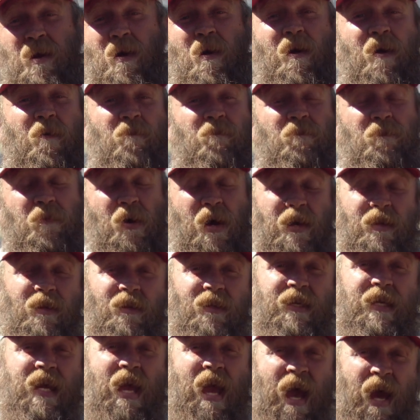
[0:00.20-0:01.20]
are
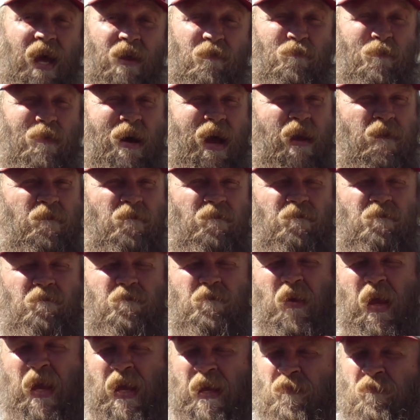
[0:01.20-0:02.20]
finally at my
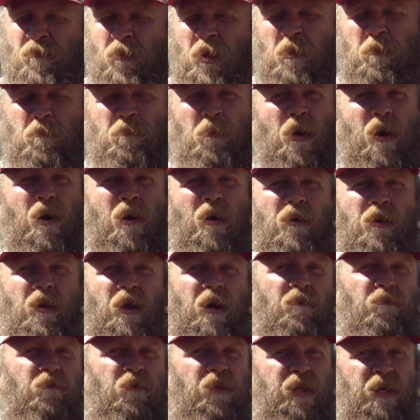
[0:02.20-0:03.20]
favorite part
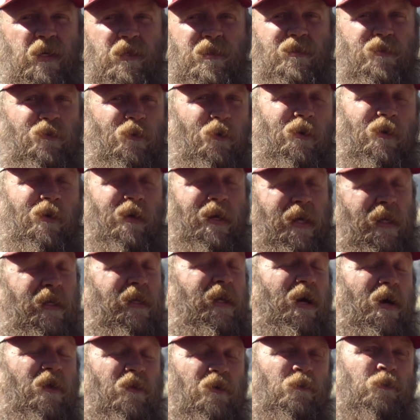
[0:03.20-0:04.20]
of this or
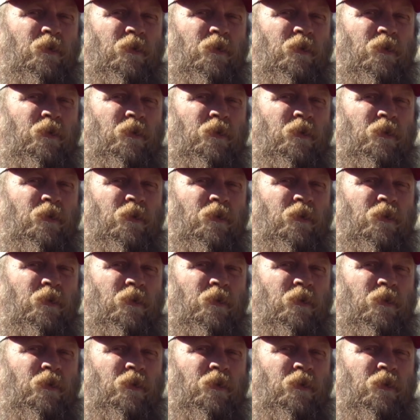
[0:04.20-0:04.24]
any other